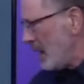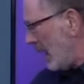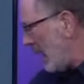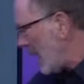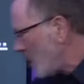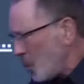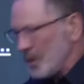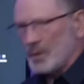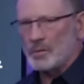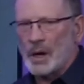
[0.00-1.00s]
I
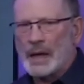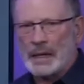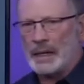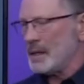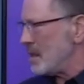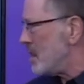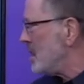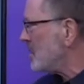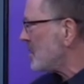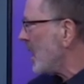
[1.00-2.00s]
will write it.
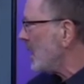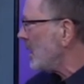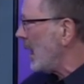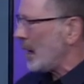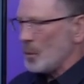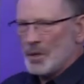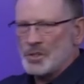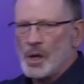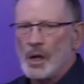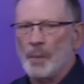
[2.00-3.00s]
This kind of language
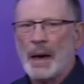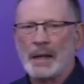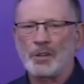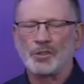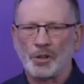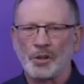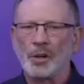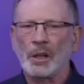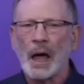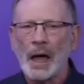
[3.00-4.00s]
about
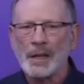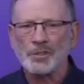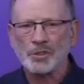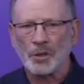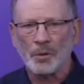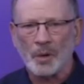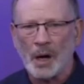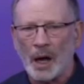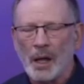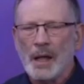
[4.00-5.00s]
internalized
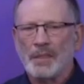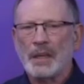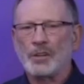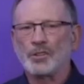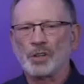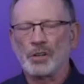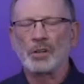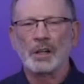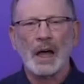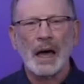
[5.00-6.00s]
Torah, the
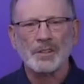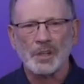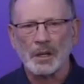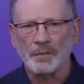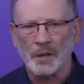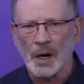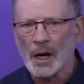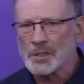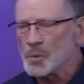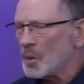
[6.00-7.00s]
internalizing of
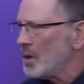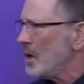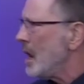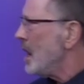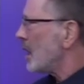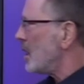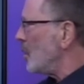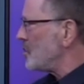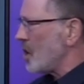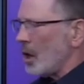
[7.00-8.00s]
God's Word,
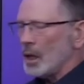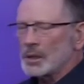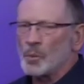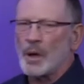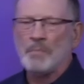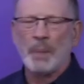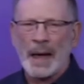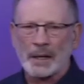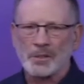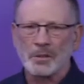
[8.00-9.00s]
goes all the way
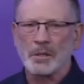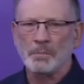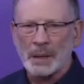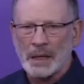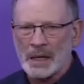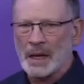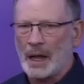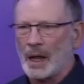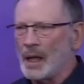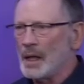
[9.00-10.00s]
back to the
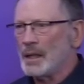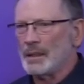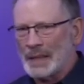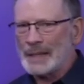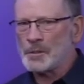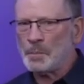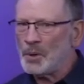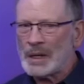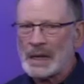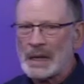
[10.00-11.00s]
beginning. That's
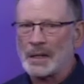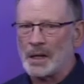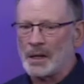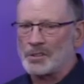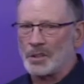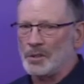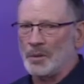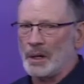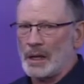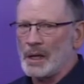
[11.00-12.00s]
pretty neat
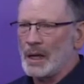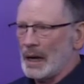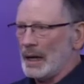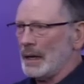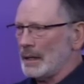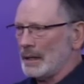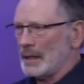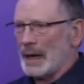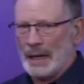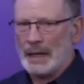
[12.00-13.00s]
continuity uh,
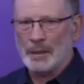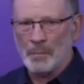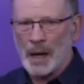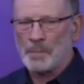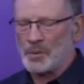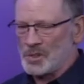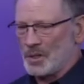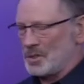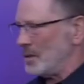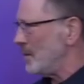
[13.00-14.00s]
uh in my
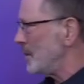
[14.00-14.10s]
position.